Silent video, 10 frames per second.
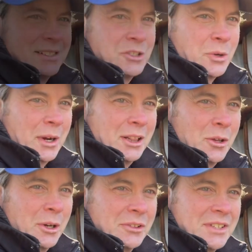During
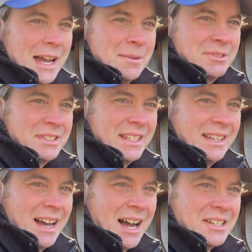colonial times, the
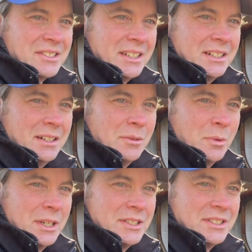oxen
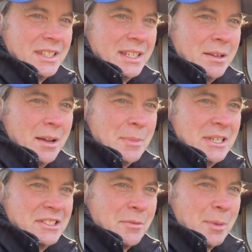was the
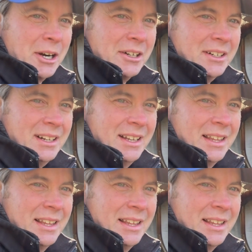beast of burden